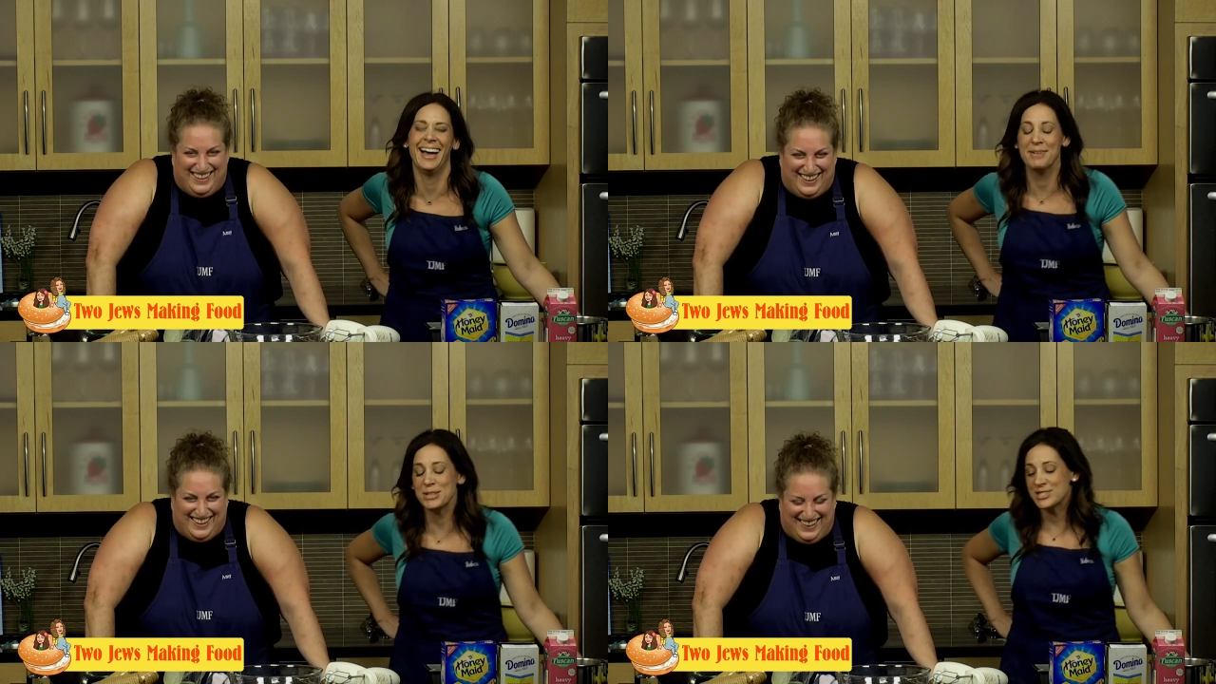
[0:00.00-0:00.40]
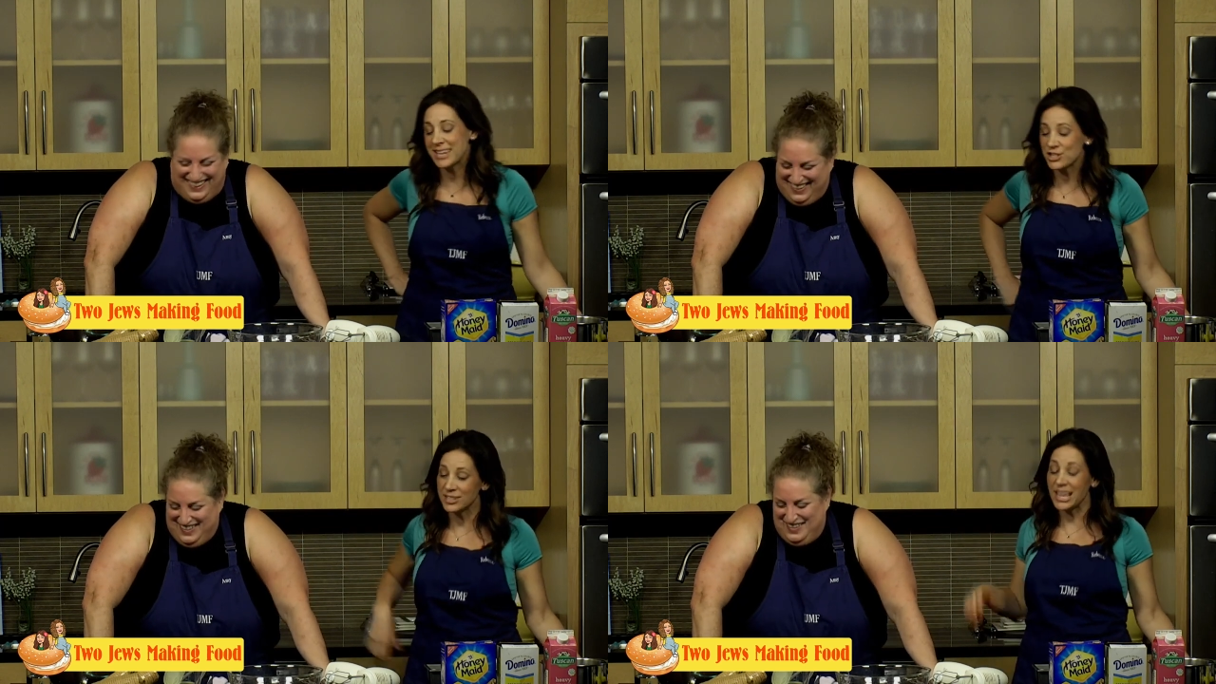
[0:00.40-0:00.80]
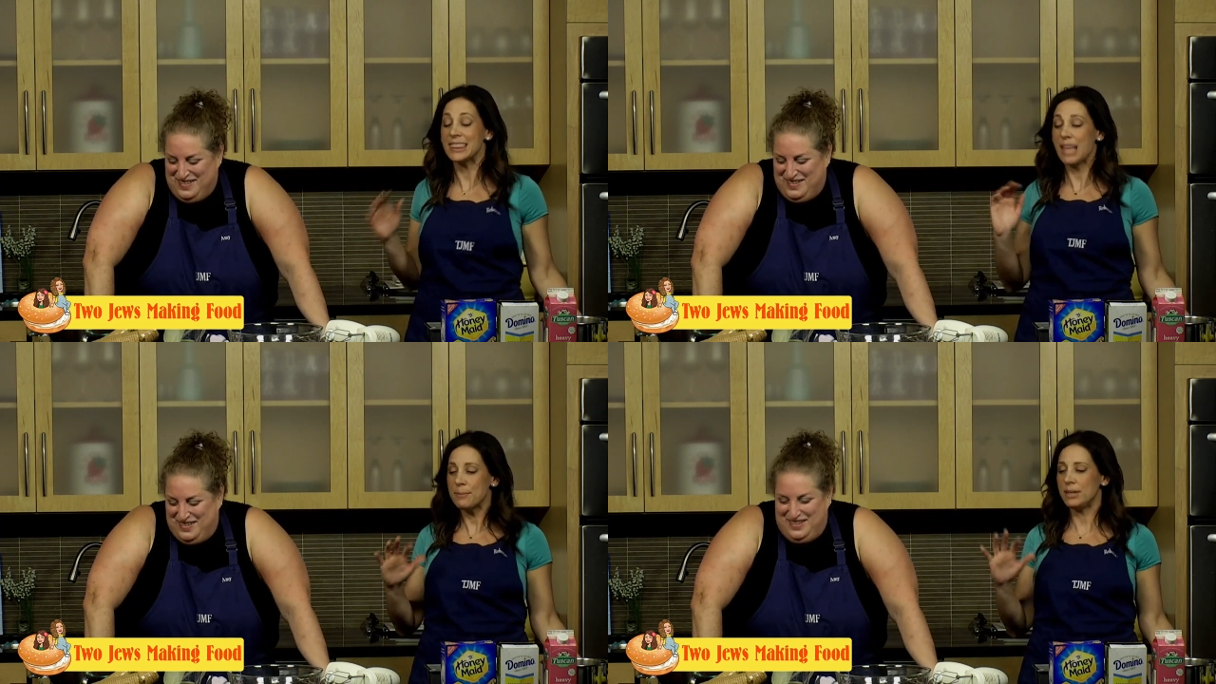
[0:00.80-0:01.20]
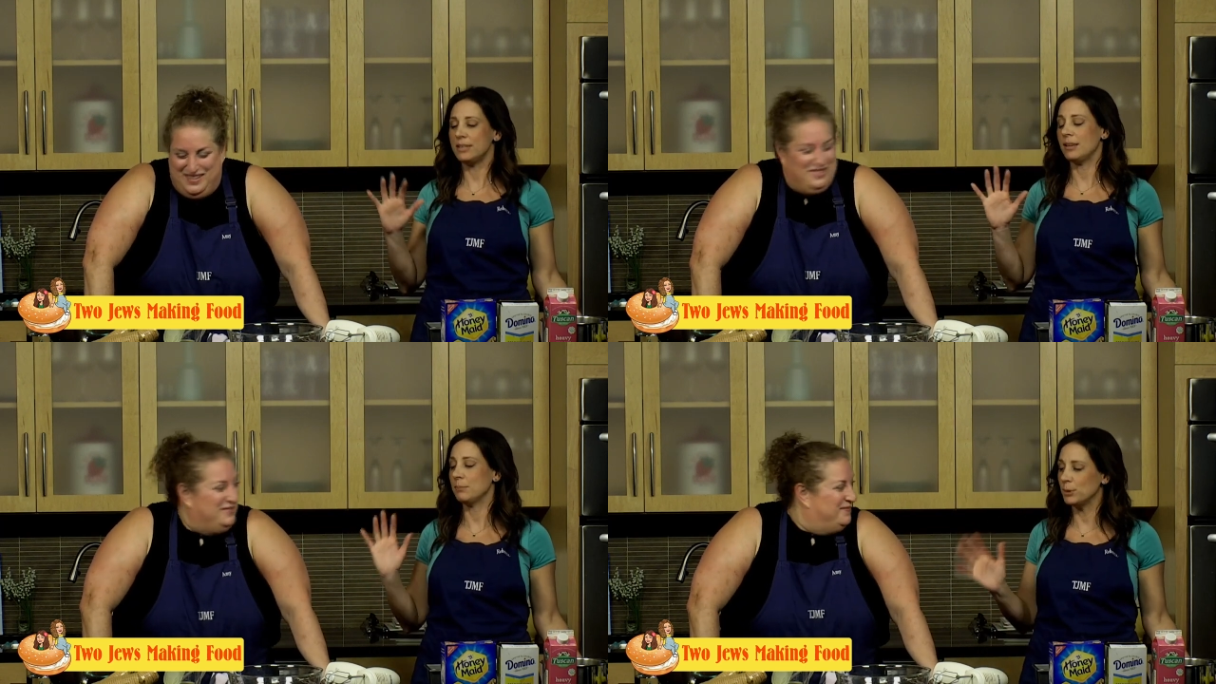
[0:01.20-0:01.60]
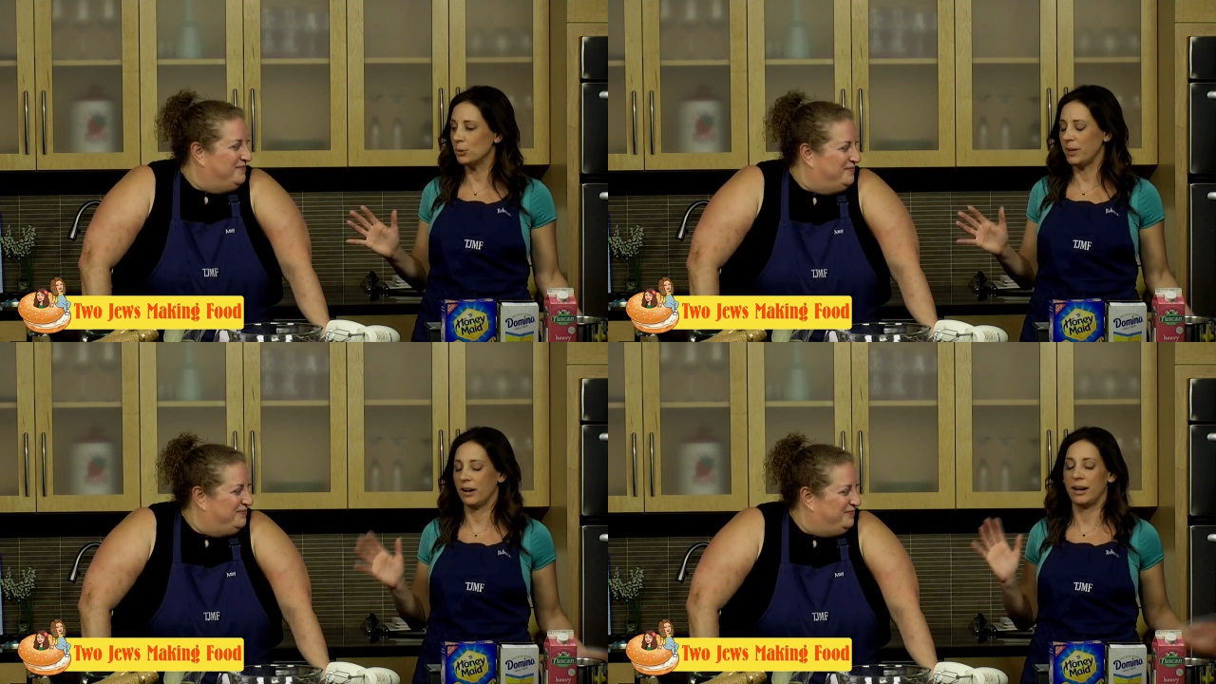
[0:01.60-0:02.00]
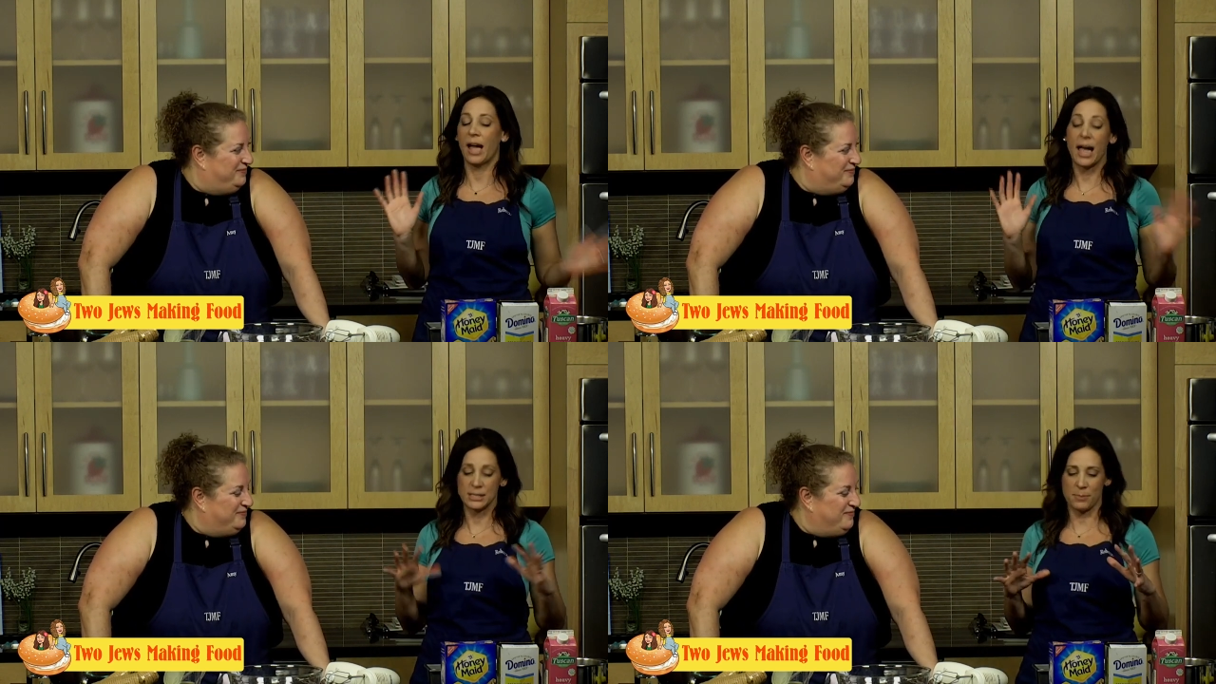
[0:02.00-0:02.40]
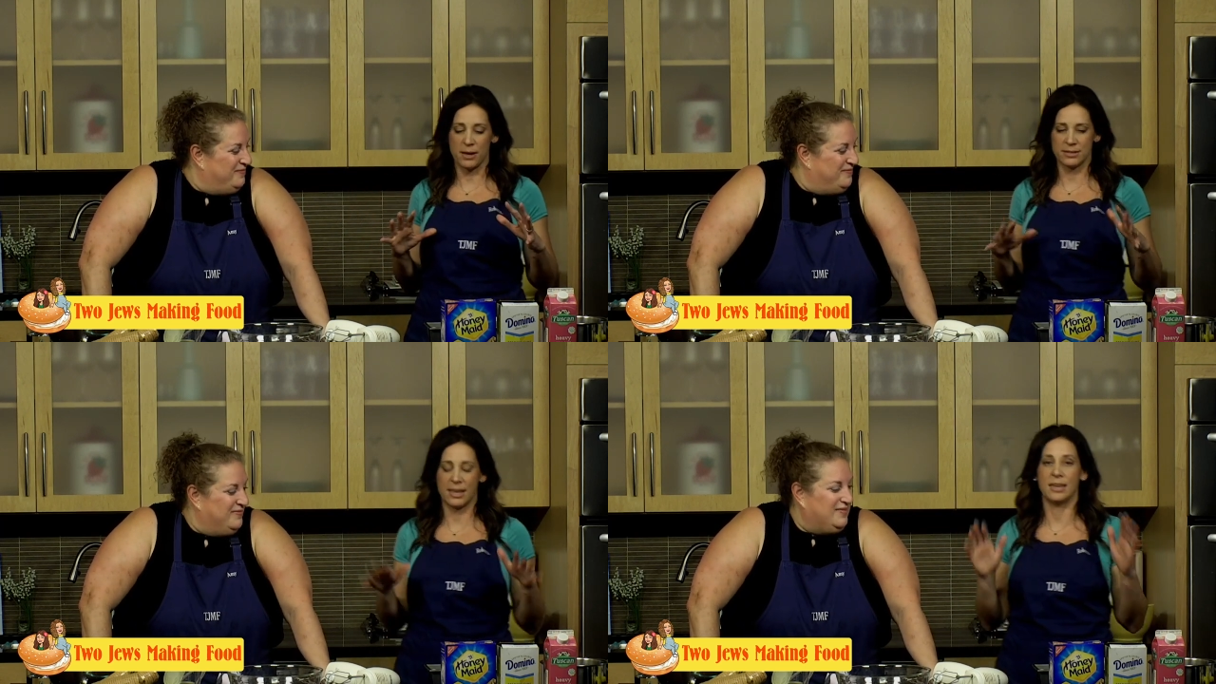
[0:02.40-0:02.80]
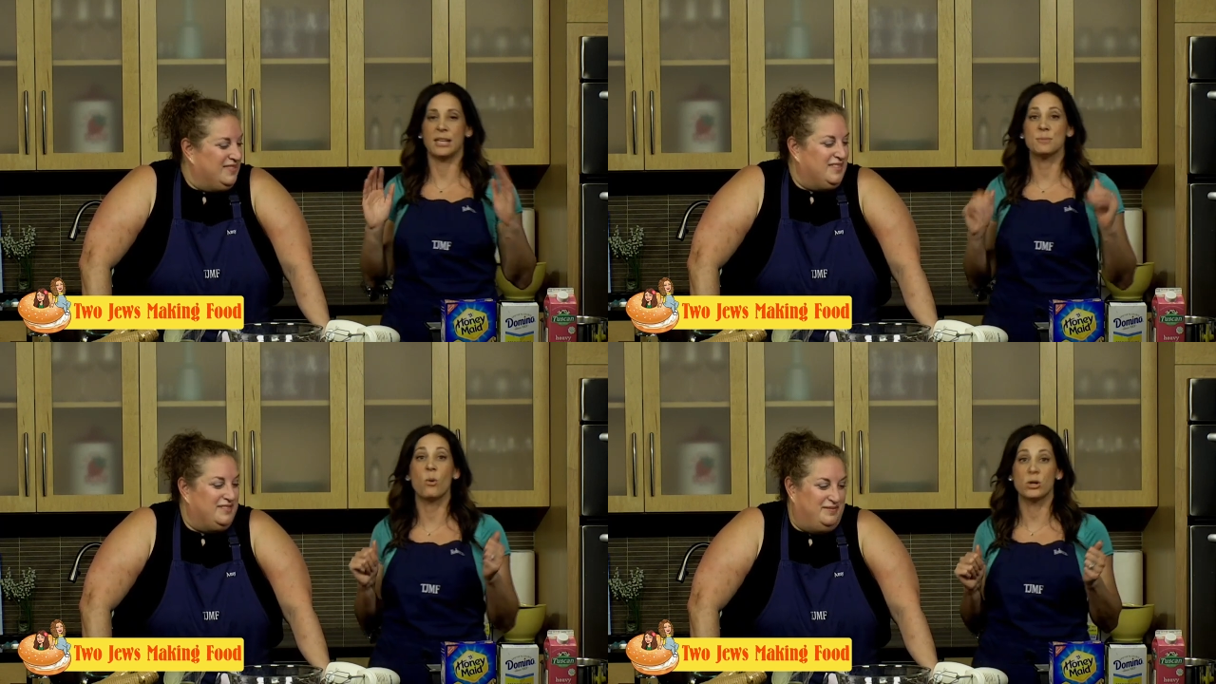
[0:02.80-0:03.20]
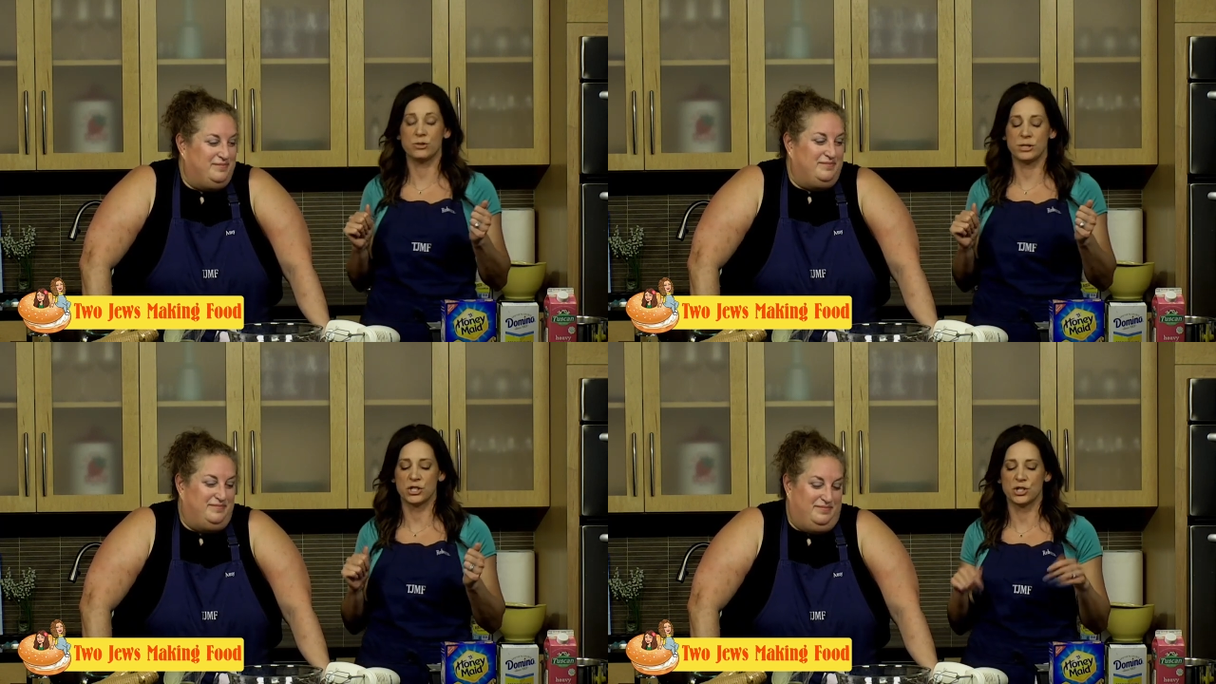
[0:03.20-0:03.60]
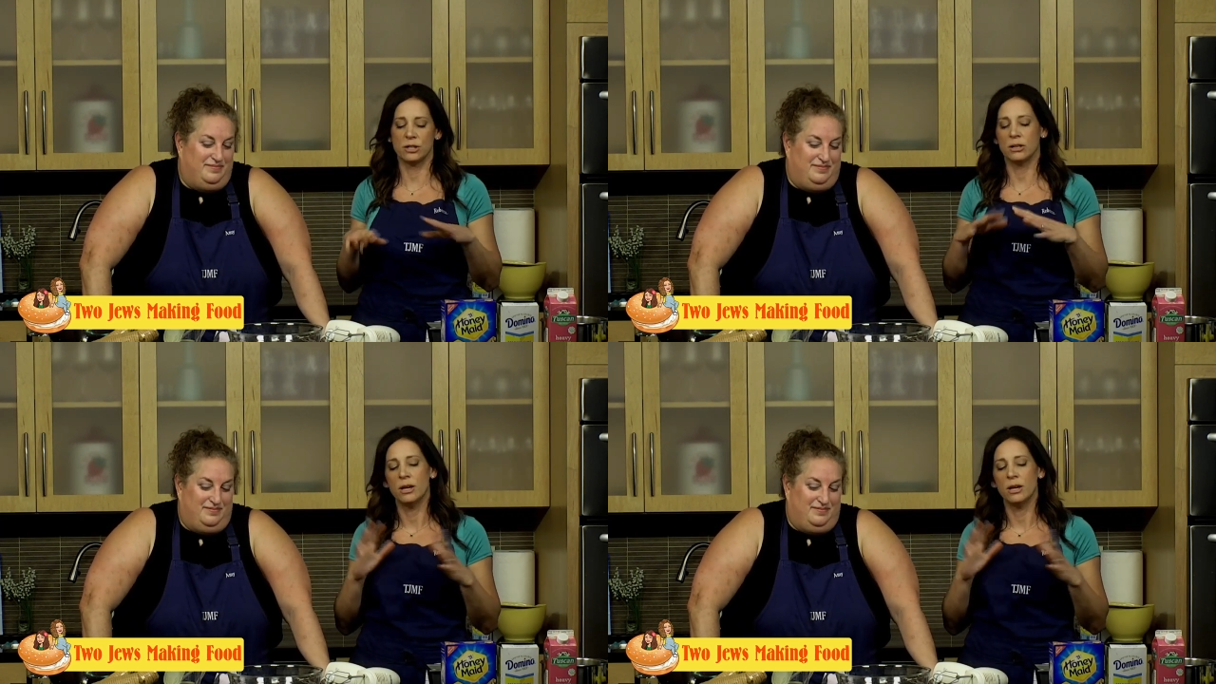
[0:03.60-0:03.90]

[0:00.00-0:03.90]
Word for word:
Speaker 1: Which is actually lemon blueberry icebox cake. It's more traditional